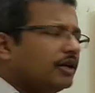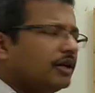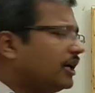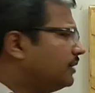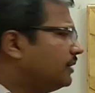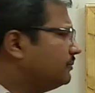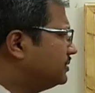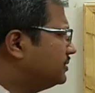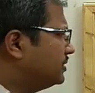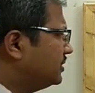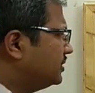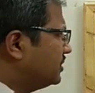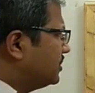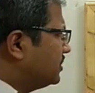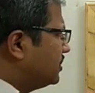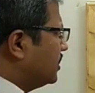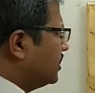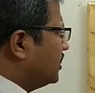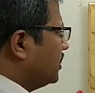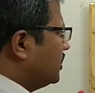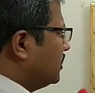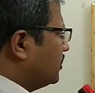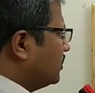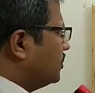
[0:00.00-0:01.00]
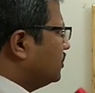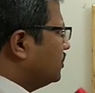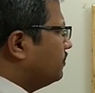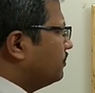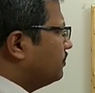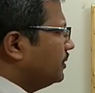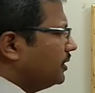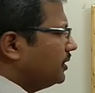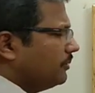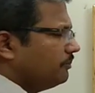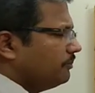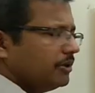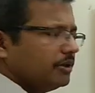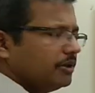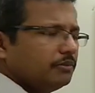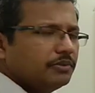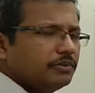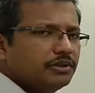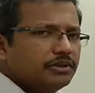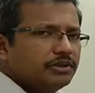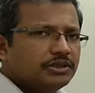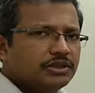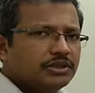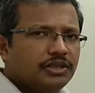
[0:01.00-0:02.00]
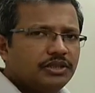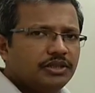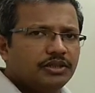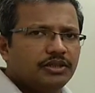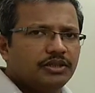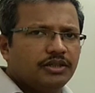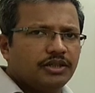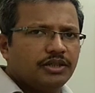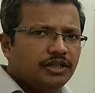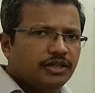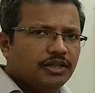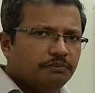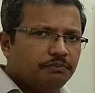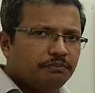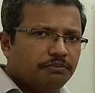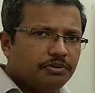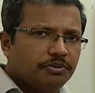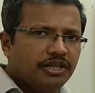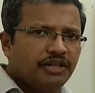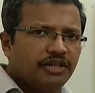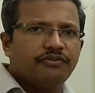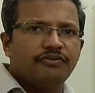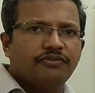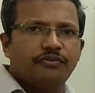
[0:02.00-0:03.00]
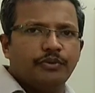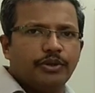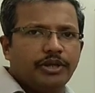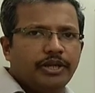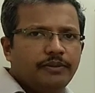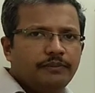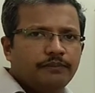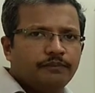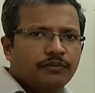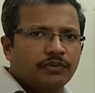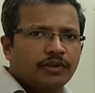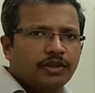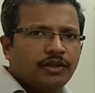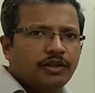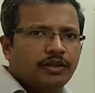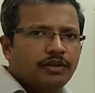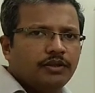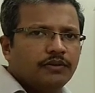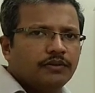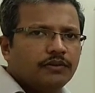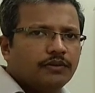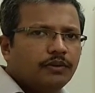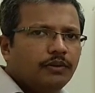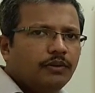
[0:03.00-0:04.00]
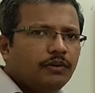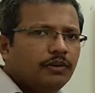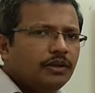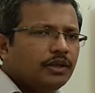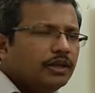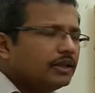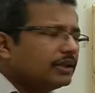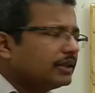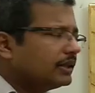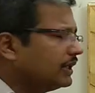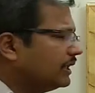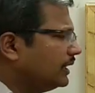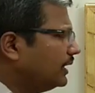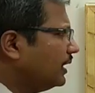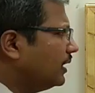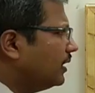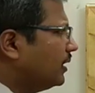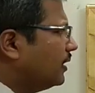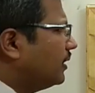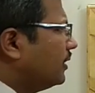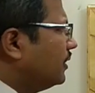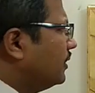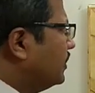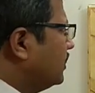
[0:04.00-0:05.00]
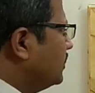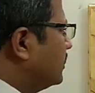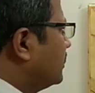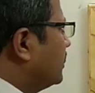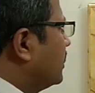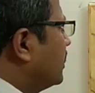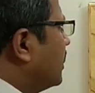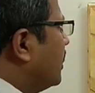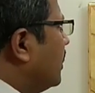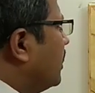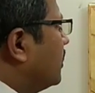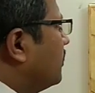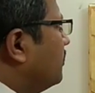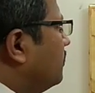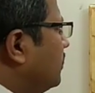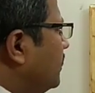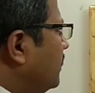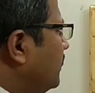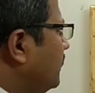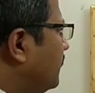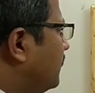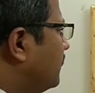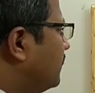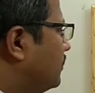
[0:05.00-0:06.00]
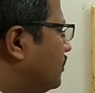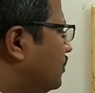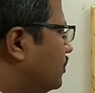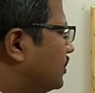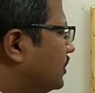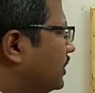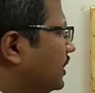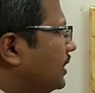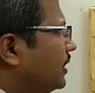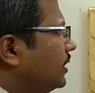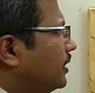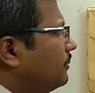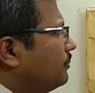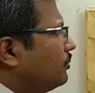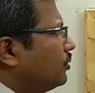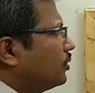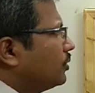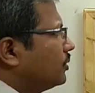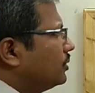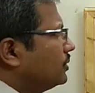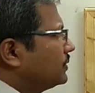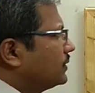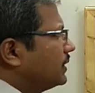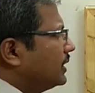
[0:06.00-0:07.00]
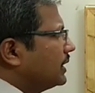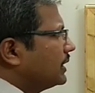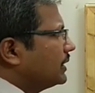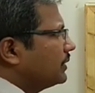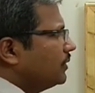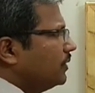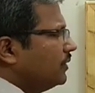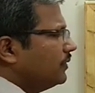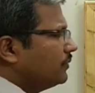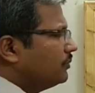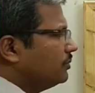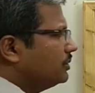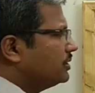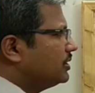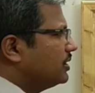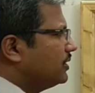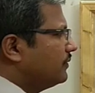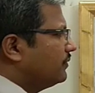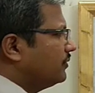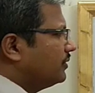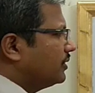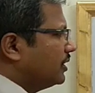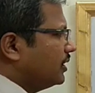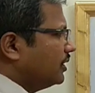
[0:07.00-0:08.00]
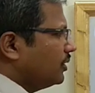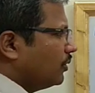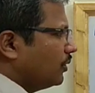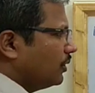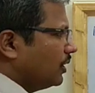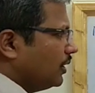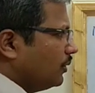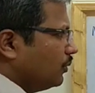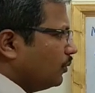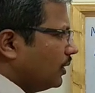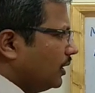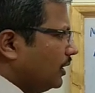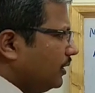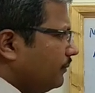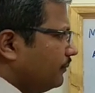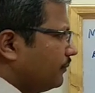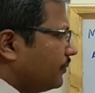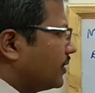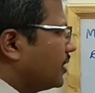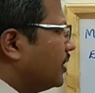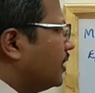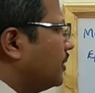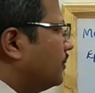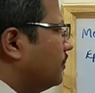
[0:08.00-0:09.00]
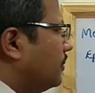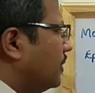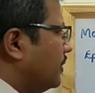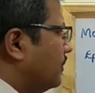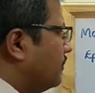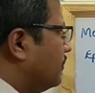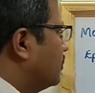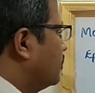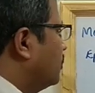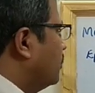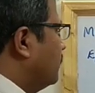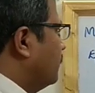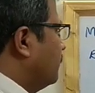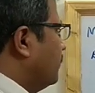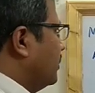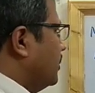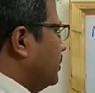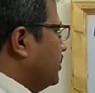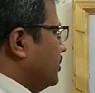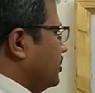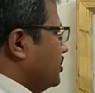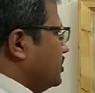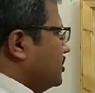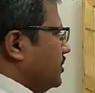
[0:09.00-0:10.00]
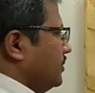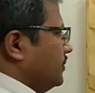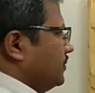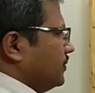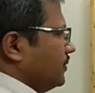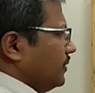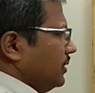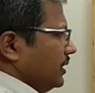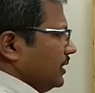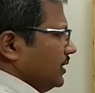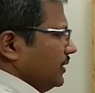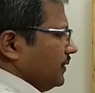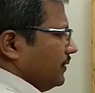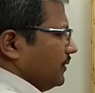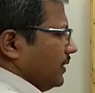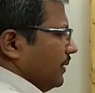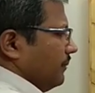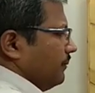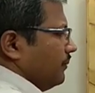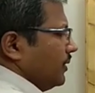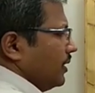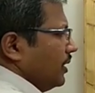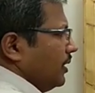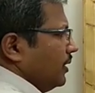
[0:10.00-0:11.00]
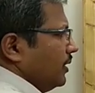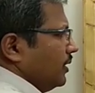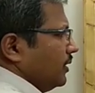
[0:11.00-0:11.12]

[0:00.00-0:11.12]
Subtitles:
I am just sticking the epimers here in a brief way. So they are the carbons, or they are the monosaccharides which differ in only one carbon configuration. So let us see.